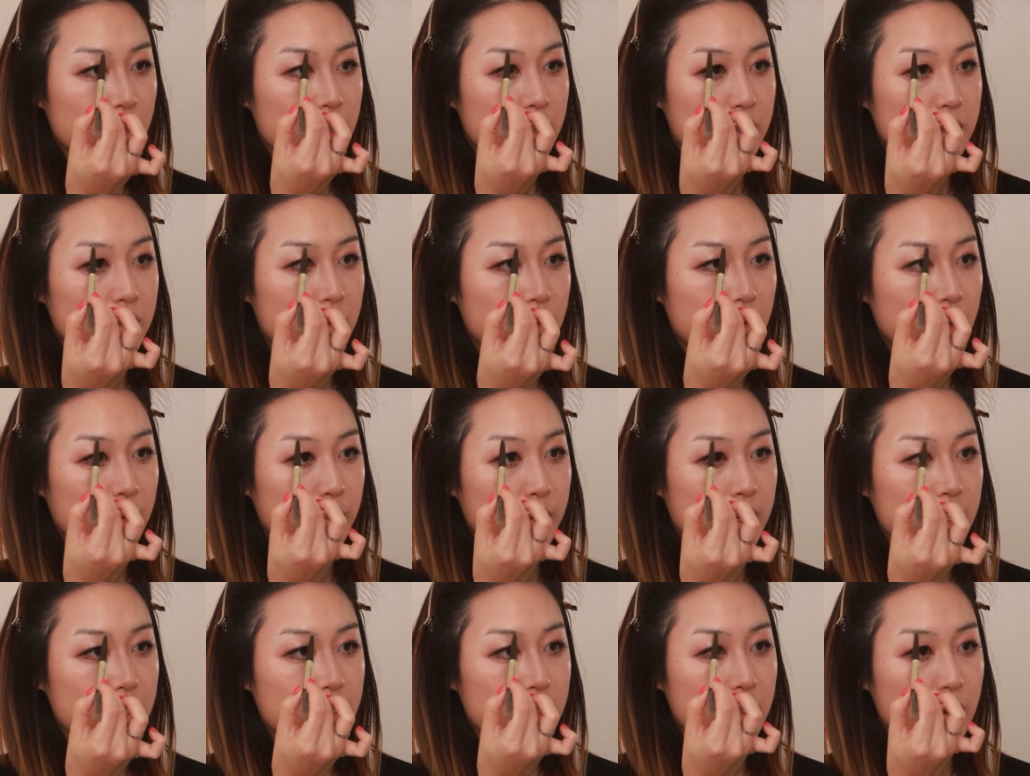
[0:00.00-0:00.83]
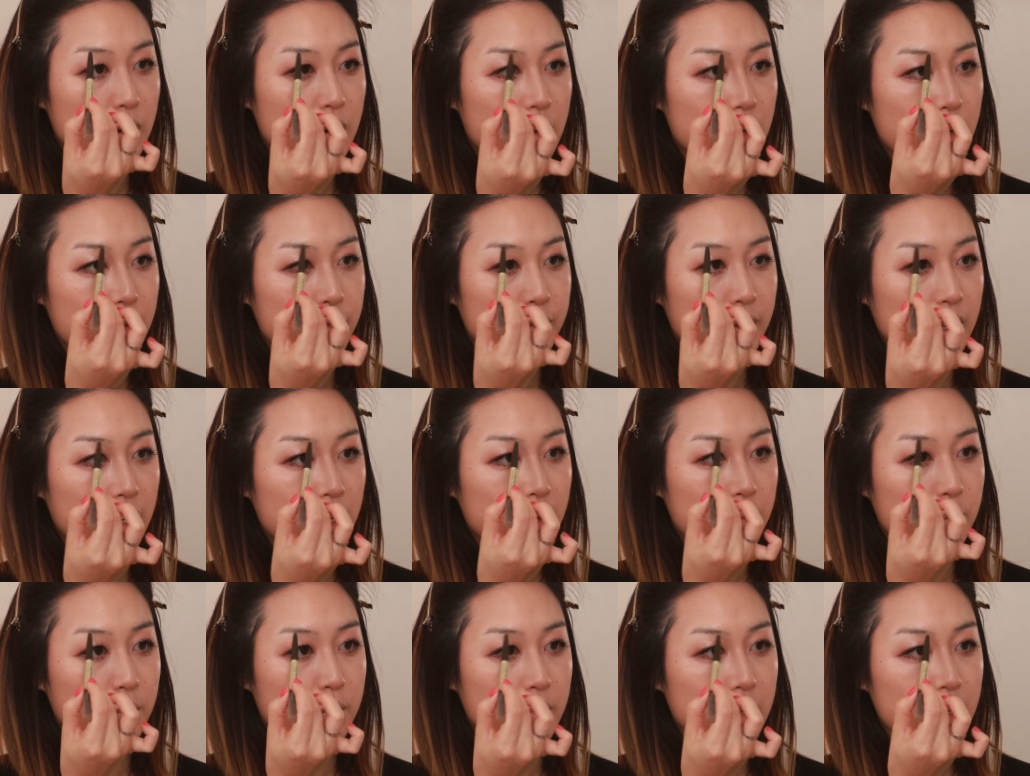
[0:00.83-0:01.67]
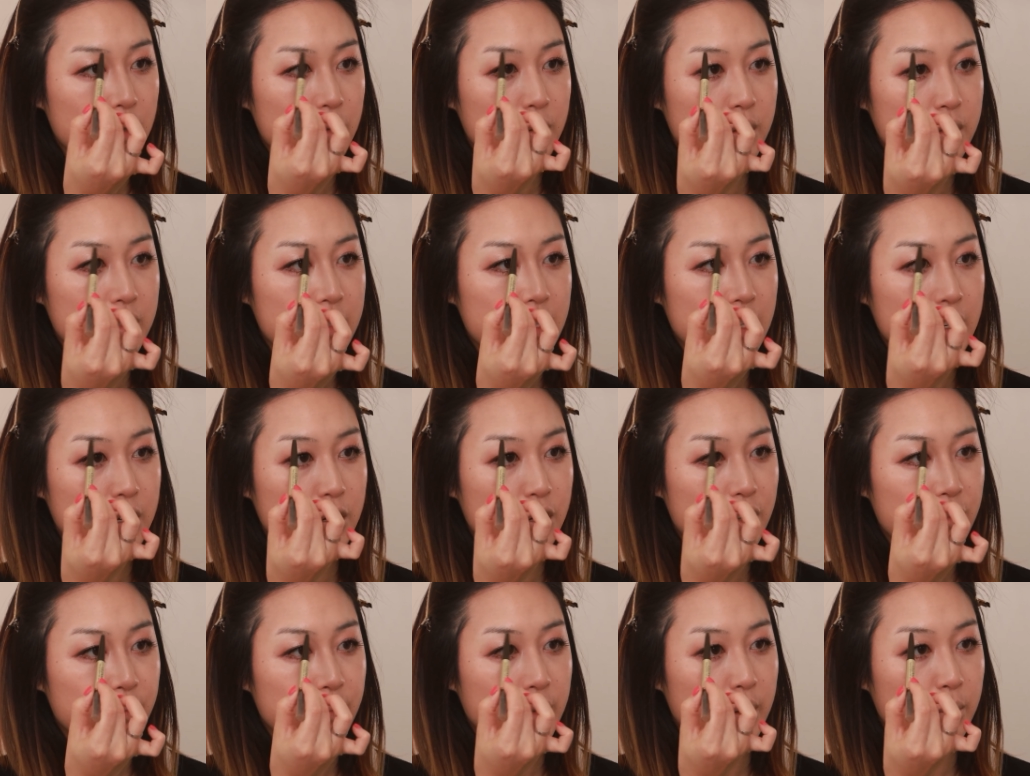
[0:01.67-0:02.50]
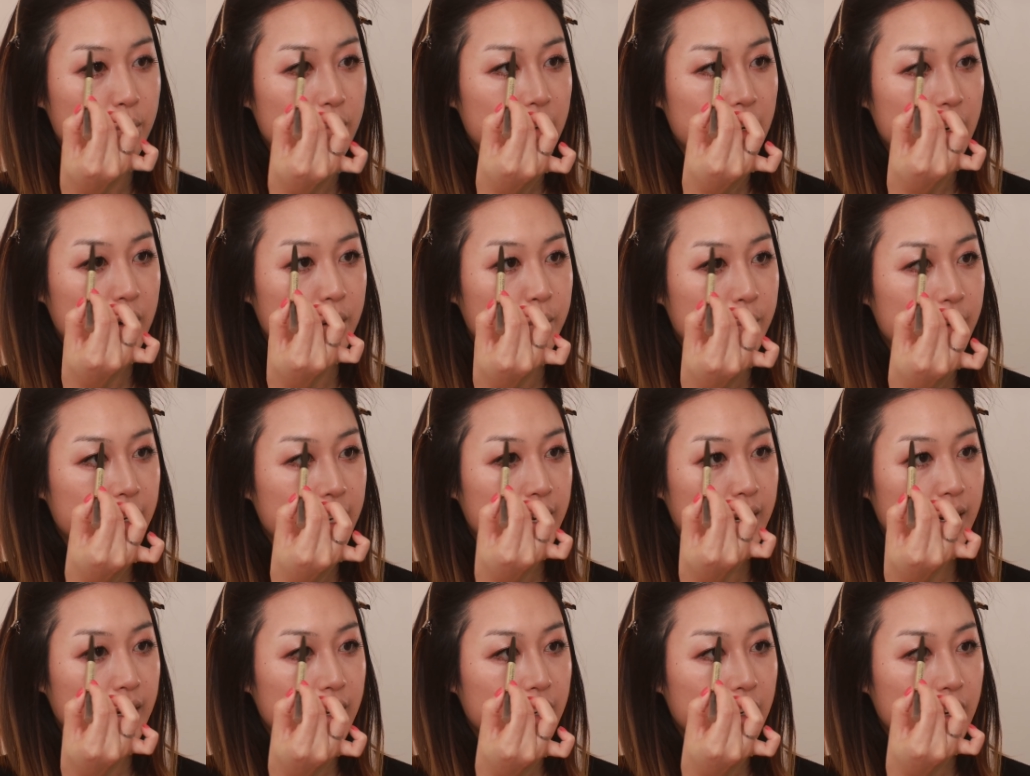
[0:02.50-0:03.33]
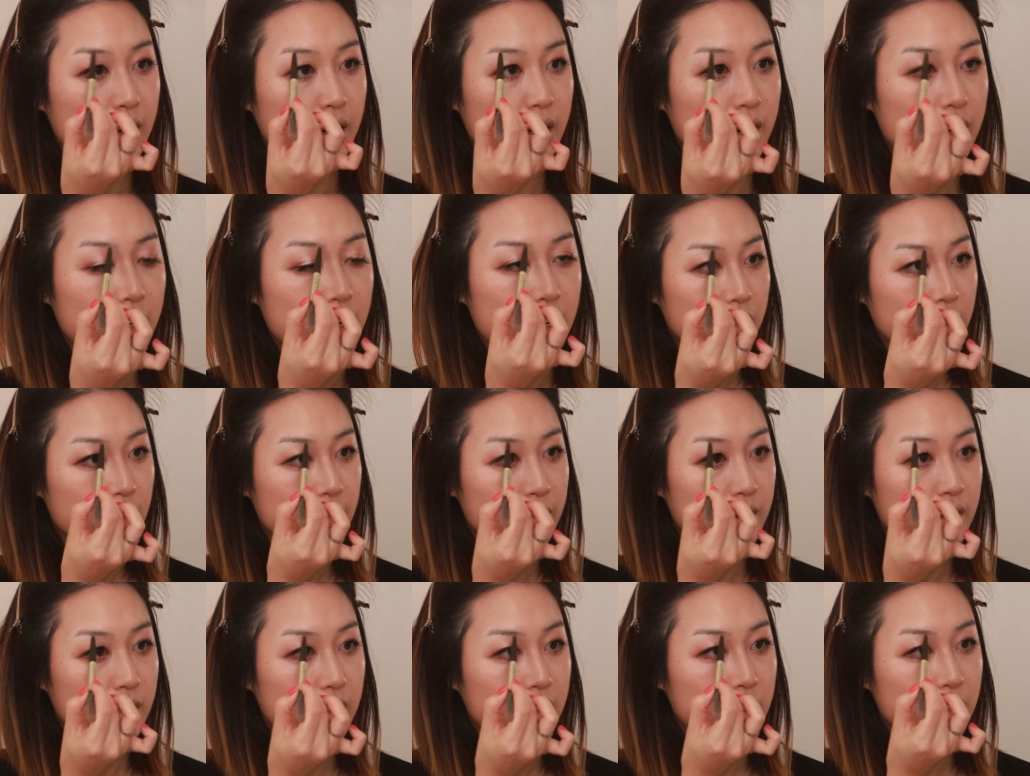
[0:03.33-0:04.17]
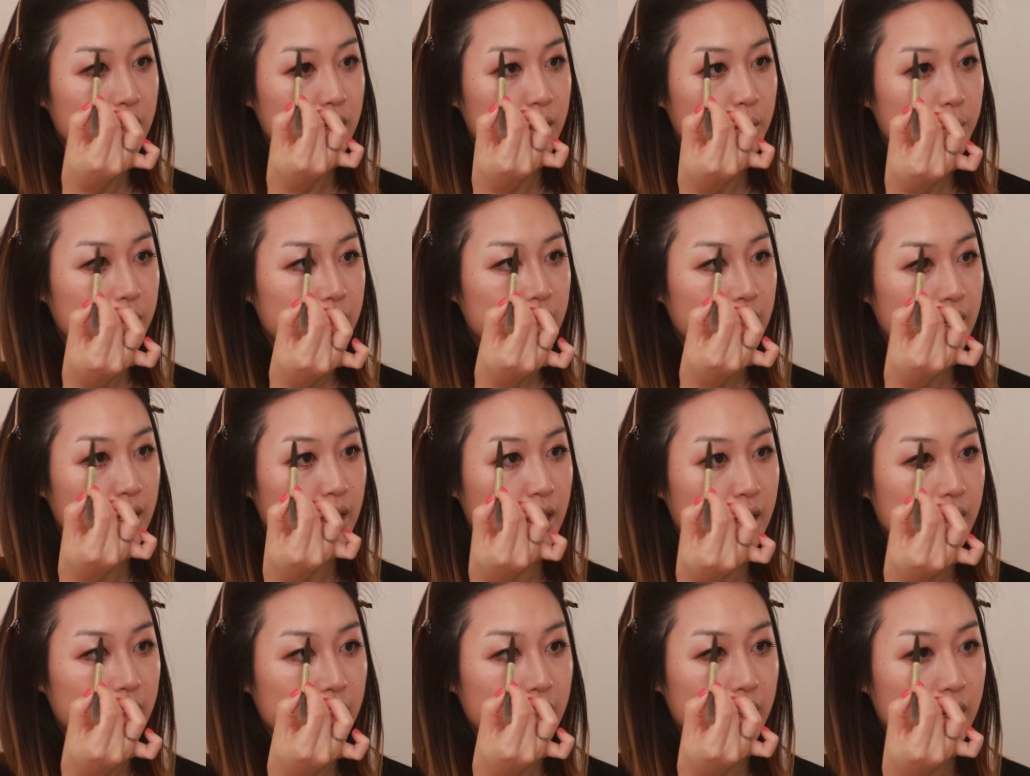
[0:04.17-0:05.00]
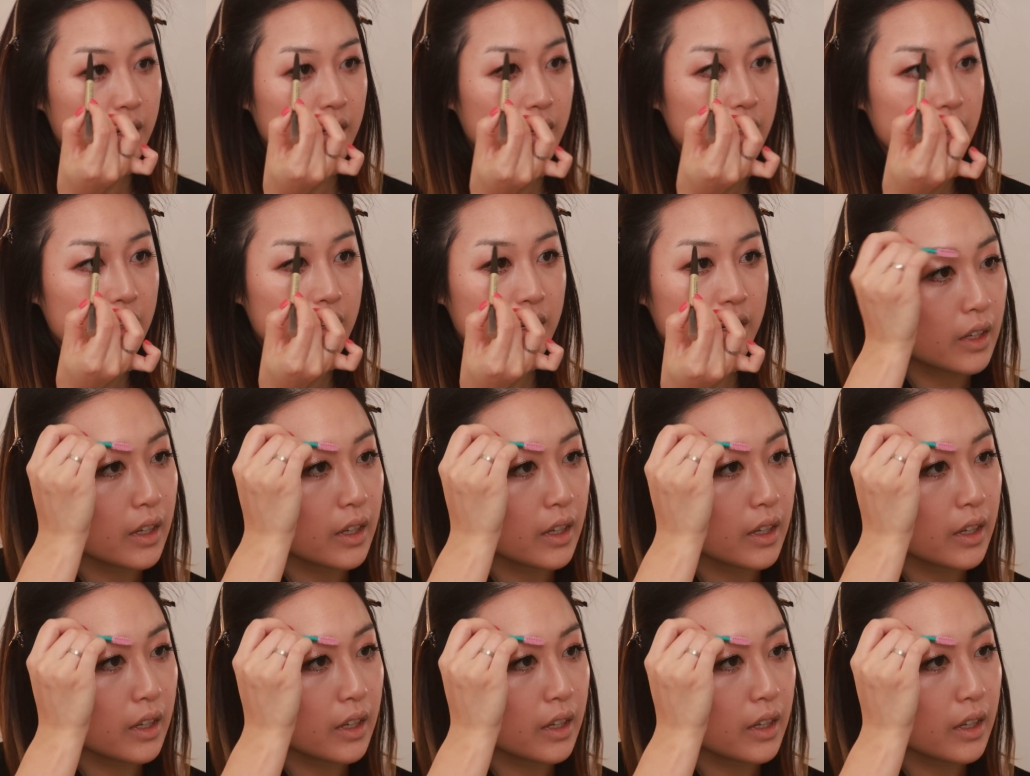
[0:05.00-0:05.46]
So I'm gonna start off like middle center of my brow right here, give it a little bit of color.